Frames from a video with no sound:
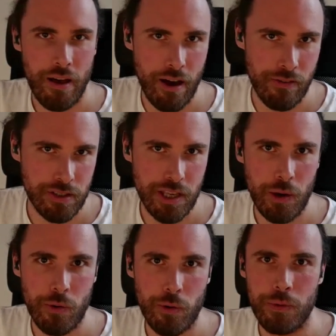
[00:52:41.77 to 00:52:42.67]
Obviously I
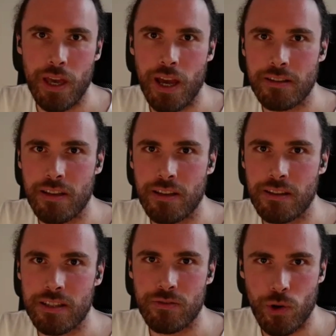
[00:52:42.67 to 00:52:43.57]
will be editing
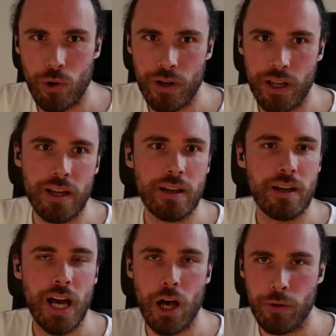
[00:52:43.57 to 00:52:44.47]
this recording.
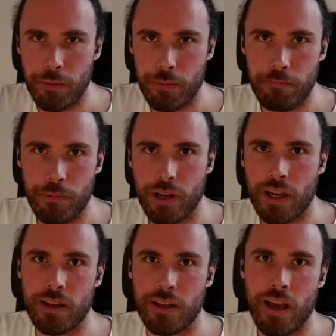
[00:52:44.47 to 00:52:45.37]
I'll be putting
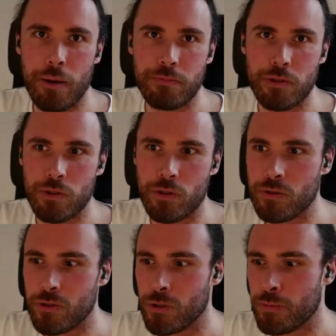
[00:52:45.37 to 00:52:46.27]
it up to
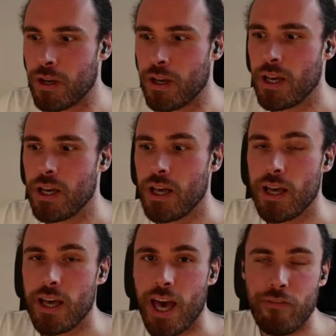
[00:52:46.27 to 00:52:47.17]
YouTube.
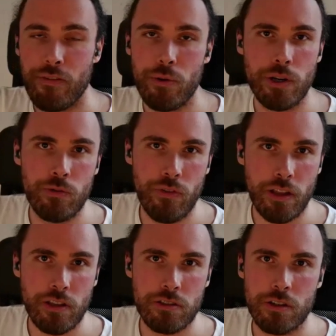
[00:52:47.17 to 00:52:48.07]
Everyone who
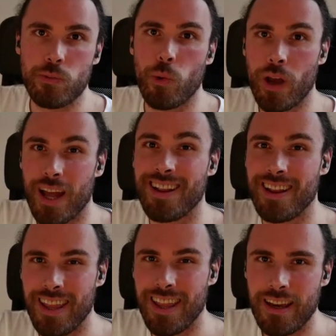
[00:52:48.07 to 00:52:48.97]
registered will get a
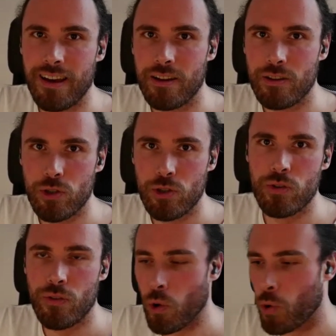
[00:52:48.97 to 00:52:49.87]
link to
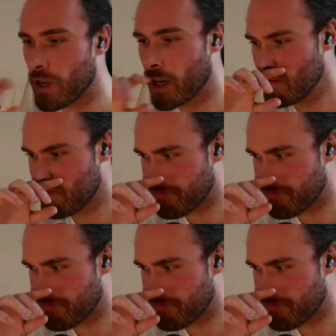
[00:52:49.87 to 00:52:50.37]
the recording.